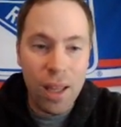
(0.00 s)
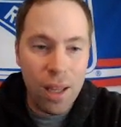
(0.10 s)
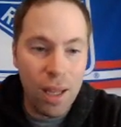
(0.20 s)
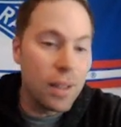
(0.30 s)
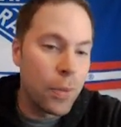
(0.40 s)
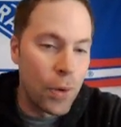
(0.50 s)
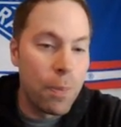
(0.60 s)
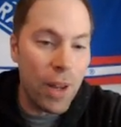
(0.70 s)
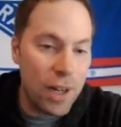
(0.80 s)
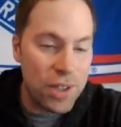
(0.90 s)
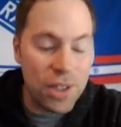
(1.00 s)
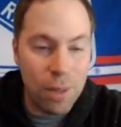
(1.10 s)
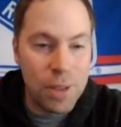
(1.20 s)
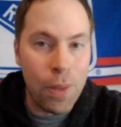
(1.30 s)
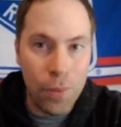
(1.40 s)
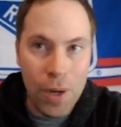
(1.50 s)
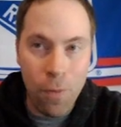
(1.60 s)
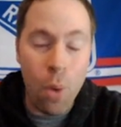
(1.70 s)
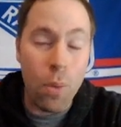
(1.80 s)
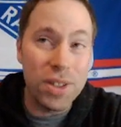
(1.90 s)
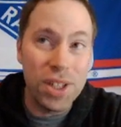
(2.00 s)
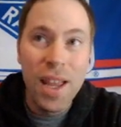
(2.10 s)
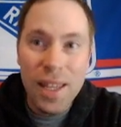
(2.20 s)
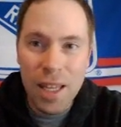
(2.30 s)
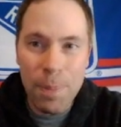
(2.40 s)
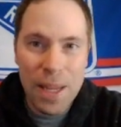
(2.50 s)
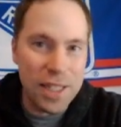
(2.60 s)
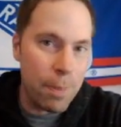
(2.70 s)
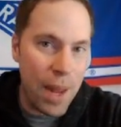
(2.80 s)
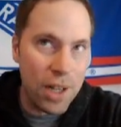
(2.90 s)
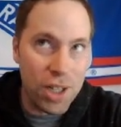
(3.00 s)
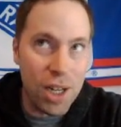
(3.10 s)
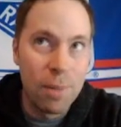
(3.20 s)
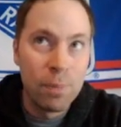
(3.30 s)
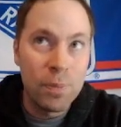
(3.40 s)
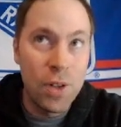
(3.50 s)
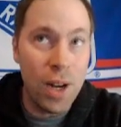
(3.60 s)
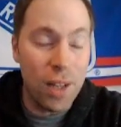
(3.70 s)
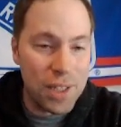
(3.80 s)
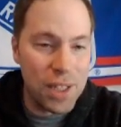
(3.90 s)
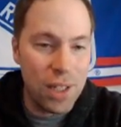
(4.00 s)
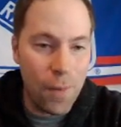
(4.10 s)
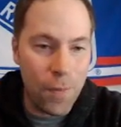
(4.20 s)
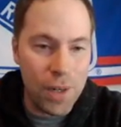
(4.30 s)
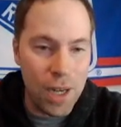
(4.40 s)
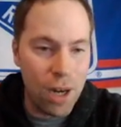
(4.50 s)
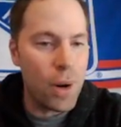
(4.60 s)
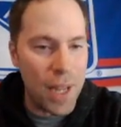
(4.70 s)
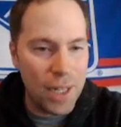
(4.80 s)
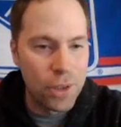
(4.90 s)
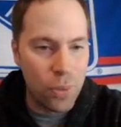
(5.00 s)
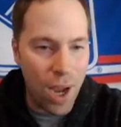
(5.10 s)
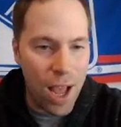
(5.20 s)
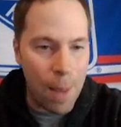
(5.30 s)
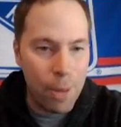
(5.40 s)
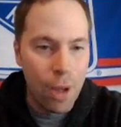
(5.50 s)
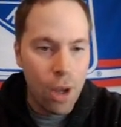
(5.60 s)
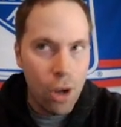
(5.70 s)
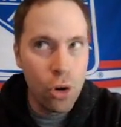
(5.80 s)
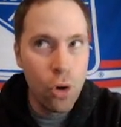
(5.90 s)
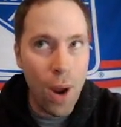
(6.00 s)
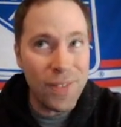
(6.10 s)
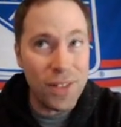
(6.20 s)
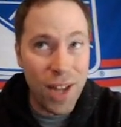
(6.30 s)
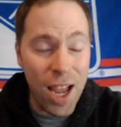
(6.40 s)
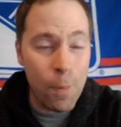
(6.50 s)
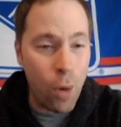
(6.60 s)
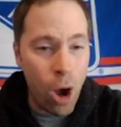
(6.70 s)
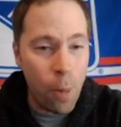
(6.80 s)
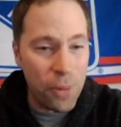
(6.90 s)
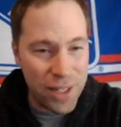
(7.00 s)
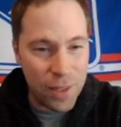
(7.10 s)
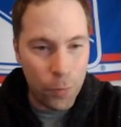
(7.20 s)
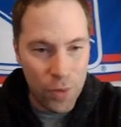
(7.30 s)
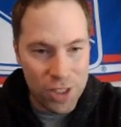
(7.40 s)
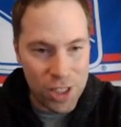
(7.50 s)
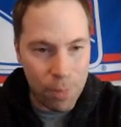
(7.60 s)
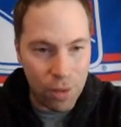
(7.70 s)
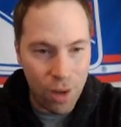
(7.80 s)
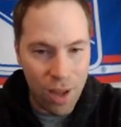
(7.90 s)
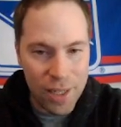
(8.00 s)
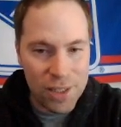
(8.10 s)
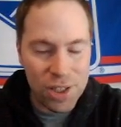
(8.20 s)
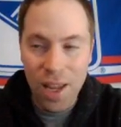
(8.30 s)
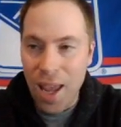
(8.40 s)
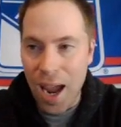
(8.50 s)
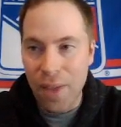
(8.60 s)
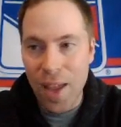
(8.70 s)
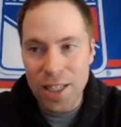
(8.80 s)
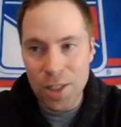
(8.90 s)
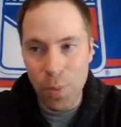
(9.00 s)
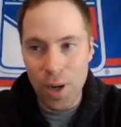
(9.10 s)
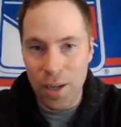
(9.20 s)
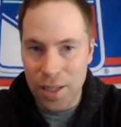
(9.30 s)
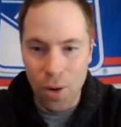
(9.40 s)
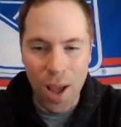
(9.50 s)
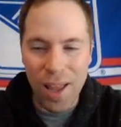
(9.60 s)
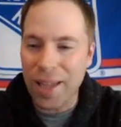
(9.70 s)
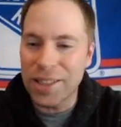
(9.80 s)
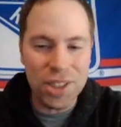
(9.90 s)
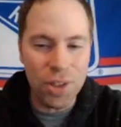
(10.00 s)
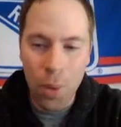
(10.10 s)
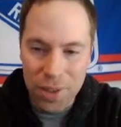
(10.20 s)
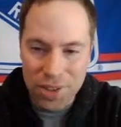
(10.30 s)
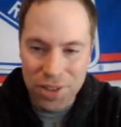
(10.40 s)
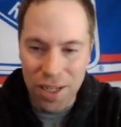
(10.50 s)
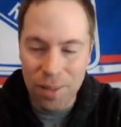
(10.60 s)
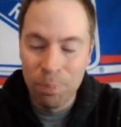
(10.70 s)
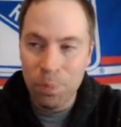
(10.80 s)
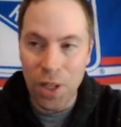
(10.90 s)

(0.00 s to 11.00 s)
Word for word: uh, three players in terms of the three forwards. You had Mika Zibanejad, you had Alexis Lafrenière, and you had Andrew Kopp, who at the time were all playing on three separate lines. And that's where, you know, I, I just don't understand the